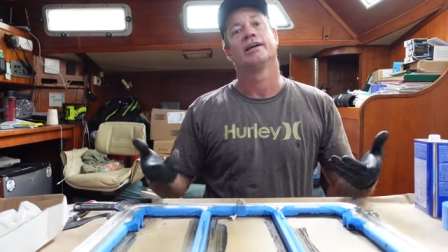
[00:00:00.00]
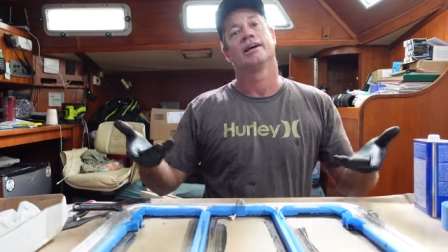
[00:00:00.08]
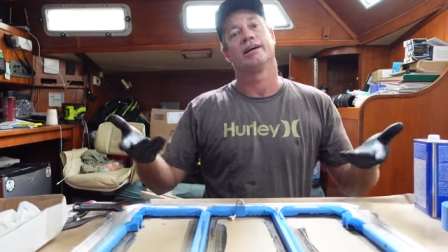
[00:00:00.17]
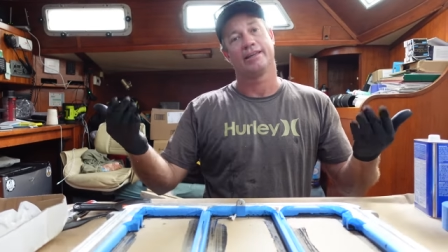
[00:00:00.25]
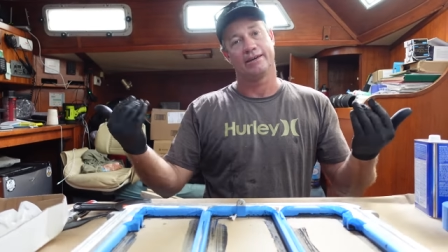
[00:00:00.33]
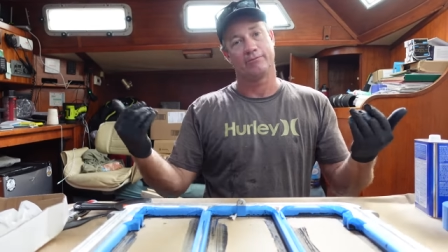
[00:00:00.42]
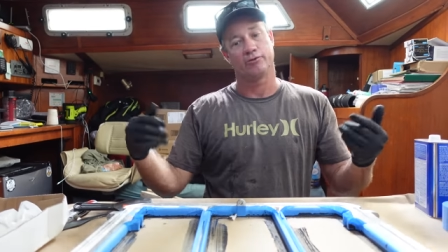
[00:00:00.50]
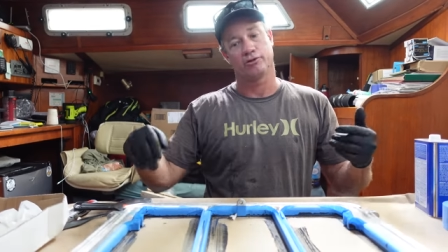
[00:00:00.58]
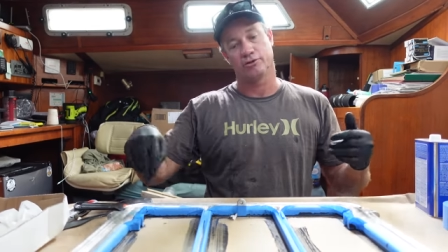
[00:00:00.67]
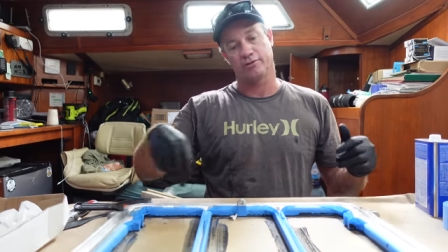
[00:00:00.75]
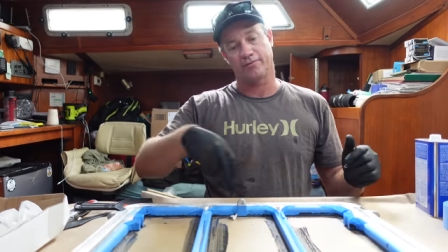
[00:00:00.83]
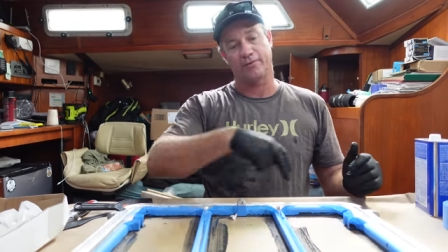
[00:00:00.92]
and then we'll
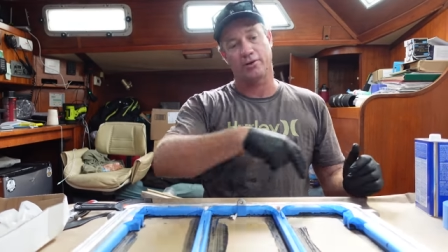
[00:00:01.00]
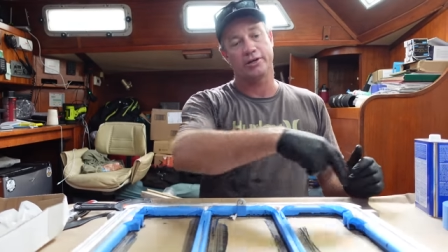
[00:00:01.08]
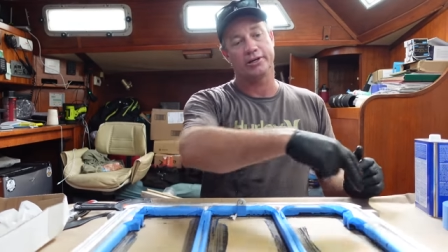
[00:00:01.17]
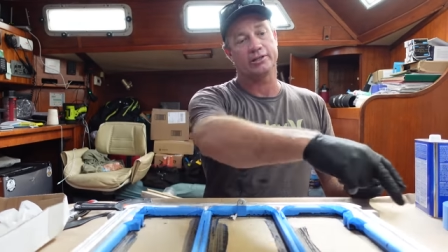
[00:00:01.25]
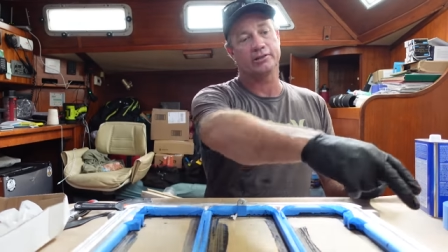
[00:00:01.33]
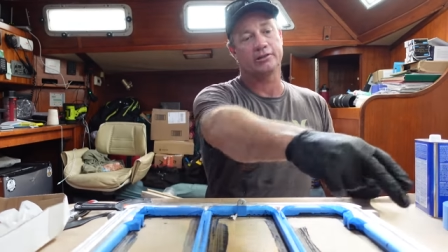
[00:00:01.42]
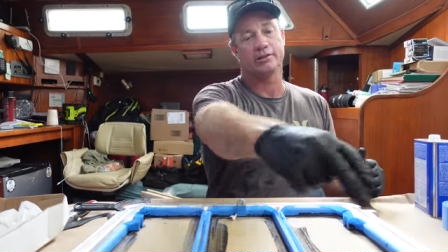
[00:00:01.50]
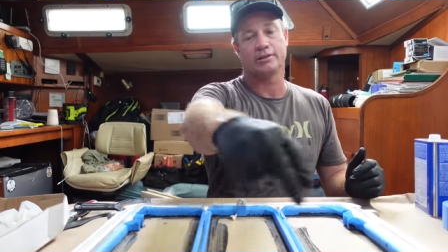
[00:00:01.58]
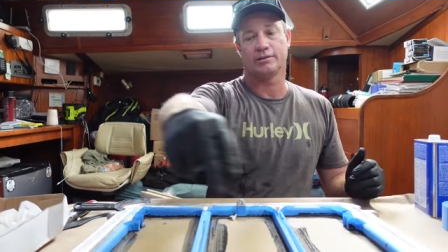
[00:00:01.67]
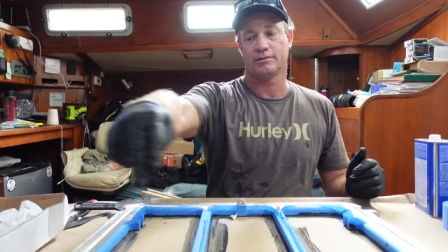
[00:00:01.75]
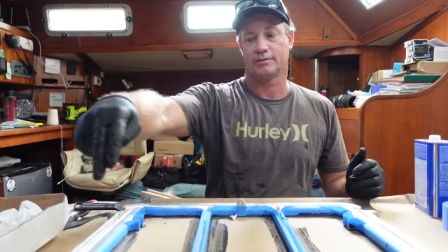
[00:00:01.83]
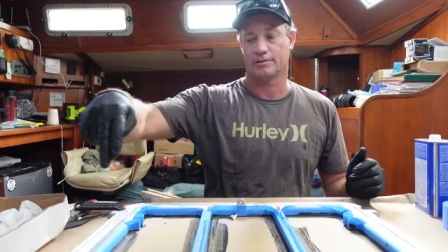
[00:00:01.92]
do the final
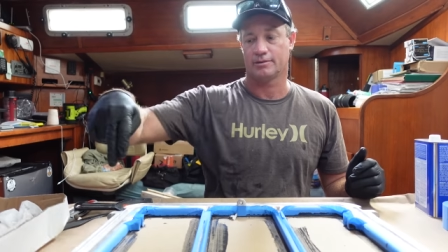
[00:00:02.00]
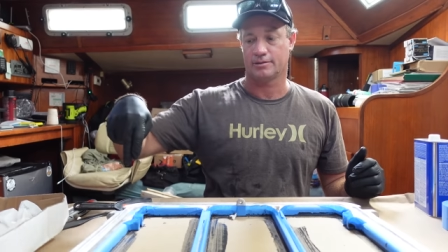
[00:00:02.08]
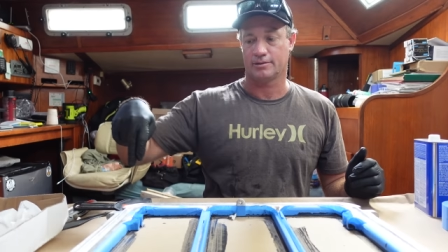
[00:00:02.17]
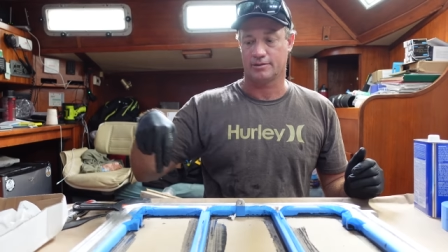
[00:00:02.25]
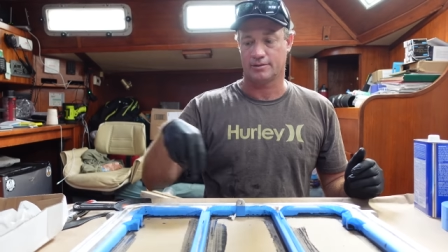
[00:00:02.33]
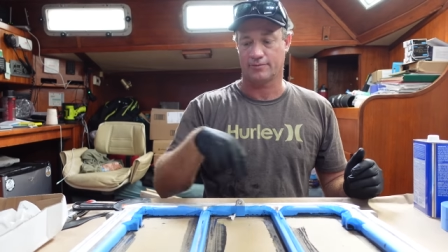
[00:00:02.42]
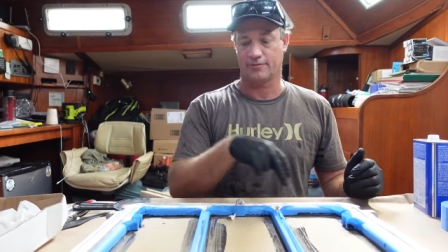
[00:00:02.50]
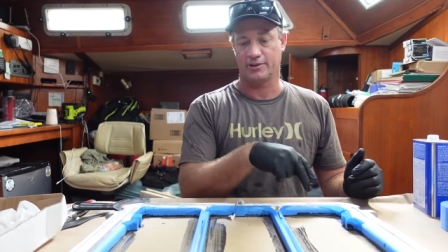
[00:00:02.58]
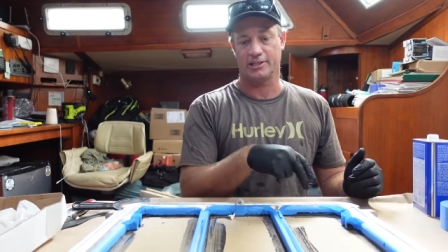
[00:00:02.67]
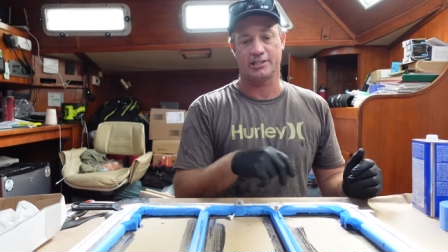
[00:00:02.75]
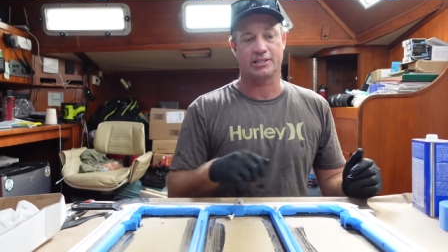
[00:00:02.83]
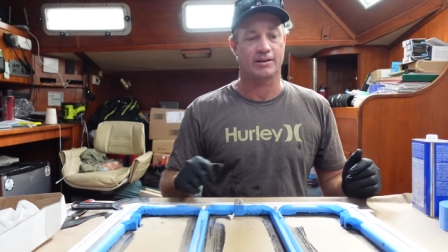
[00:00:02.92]

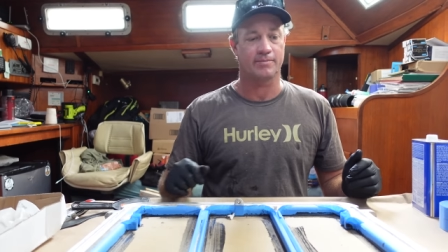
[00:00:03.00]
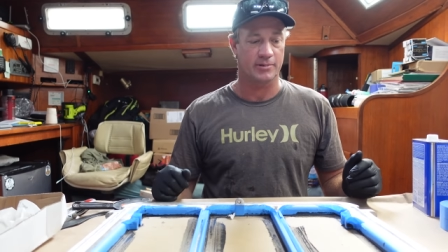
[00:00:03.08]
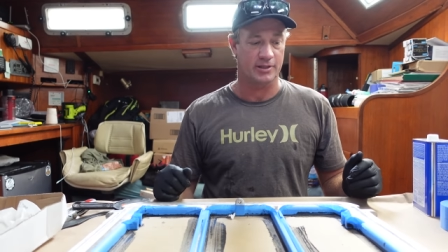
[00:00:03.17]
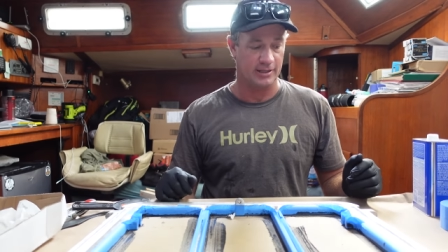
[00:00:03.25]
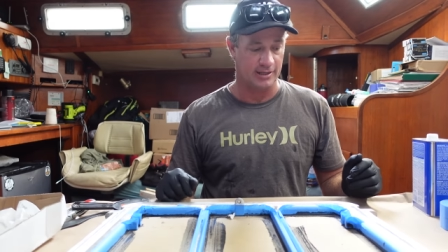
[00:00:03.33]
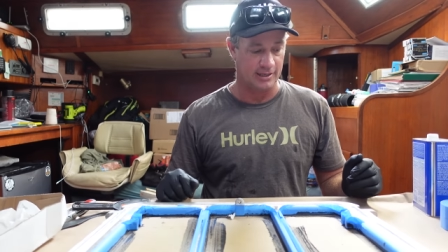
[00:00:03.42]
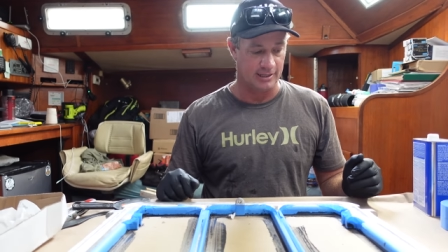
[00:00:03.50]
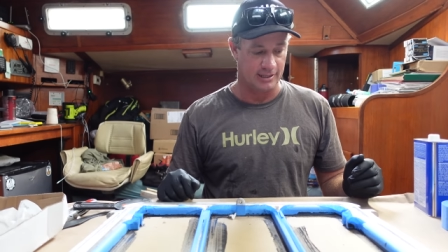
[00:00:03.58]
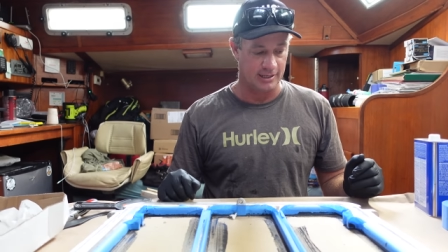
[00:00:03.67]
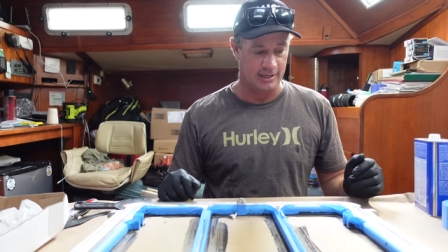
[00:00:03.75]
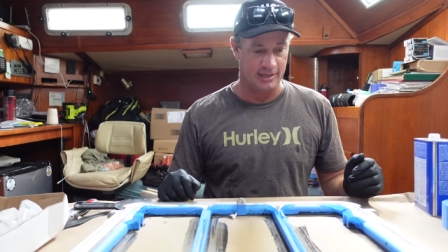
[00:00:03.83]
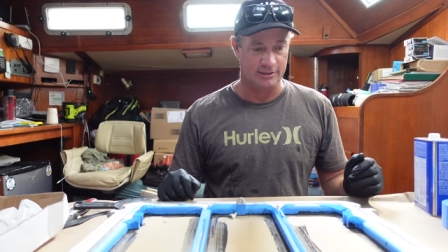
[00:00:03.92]
finish up and
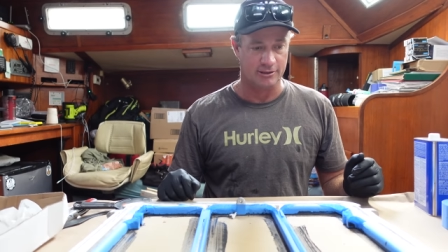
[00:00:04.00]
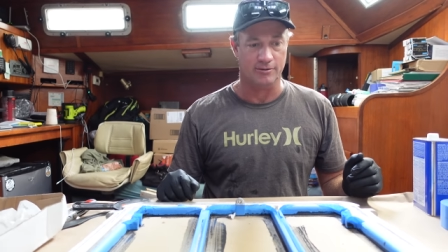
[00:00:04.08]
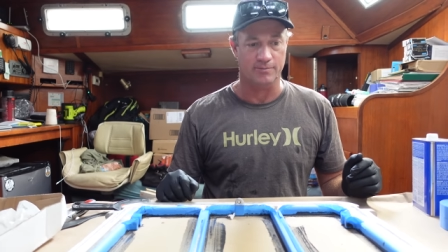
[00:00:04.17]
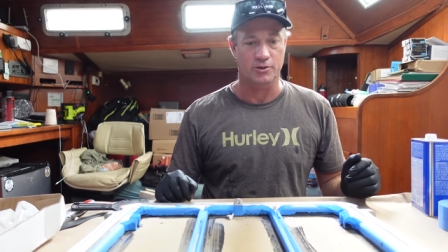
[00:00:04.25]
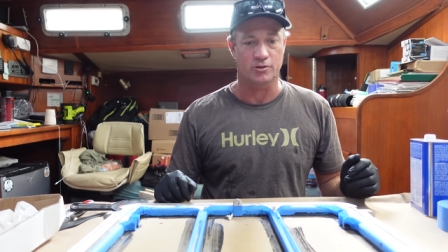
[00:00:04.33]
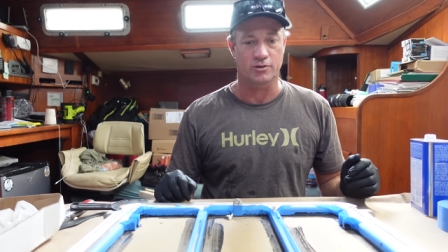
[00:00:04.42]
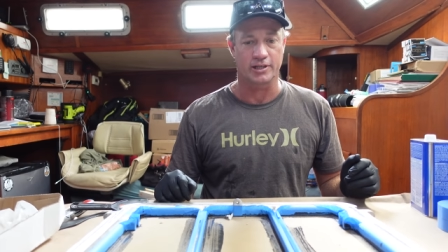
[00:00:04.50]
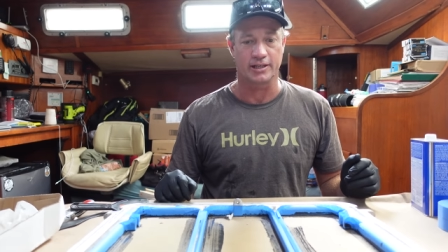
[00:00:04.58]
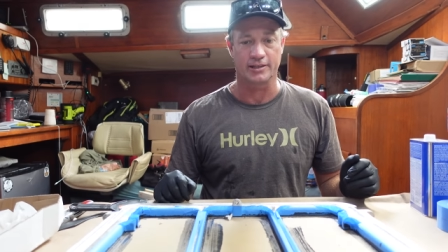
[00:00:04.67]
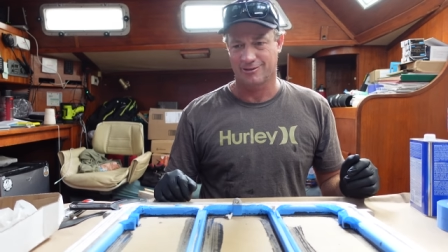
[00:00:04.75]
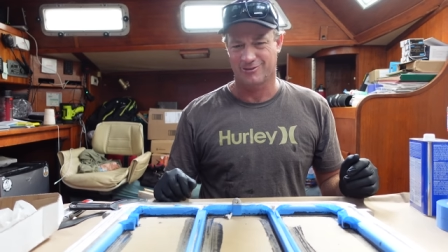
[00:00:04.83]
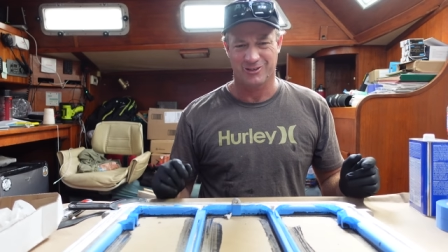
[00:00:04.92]
the uh, top
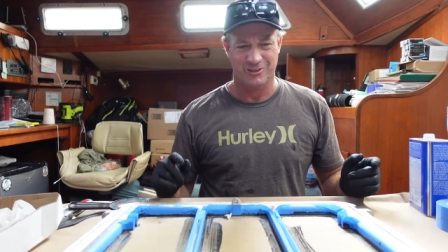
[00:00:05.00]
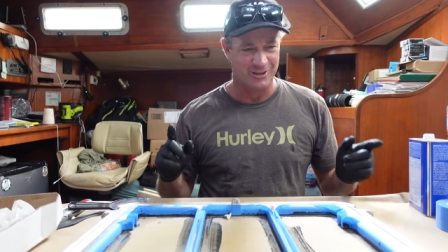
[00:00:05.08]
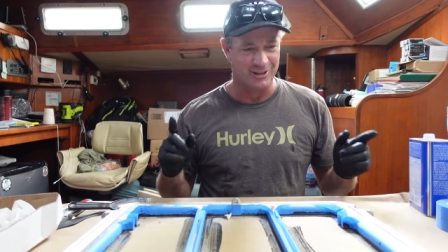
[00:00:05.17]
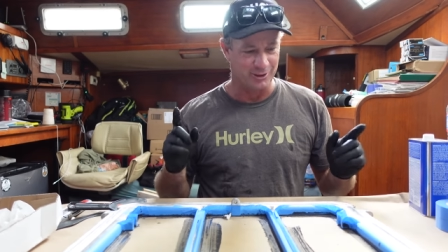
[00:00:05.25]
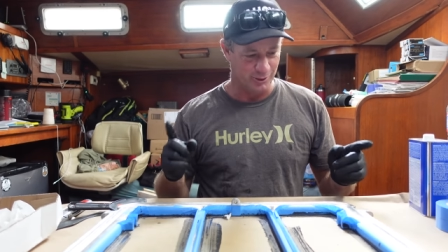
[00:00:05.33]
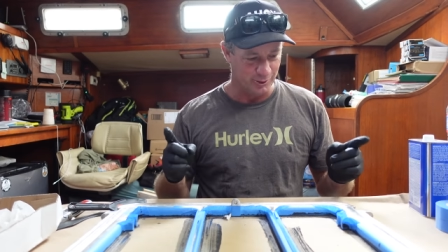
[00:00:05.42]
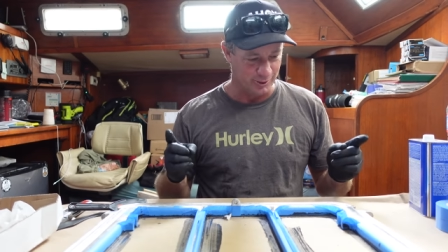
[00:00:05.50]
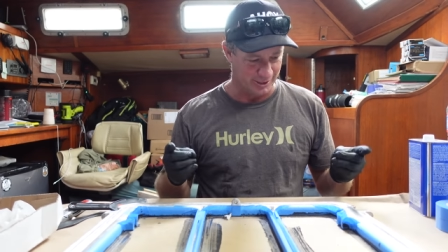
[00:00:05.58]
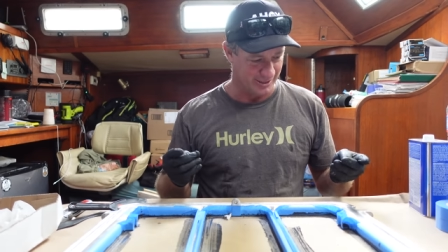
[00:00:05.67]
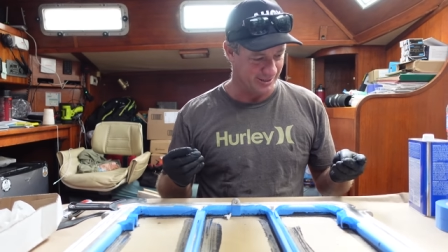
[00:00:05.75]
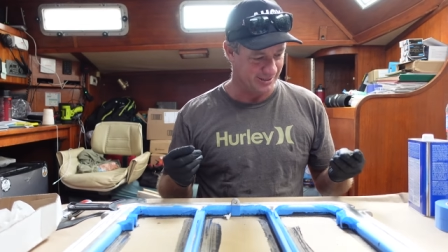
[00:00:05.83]
corking. It's looking good.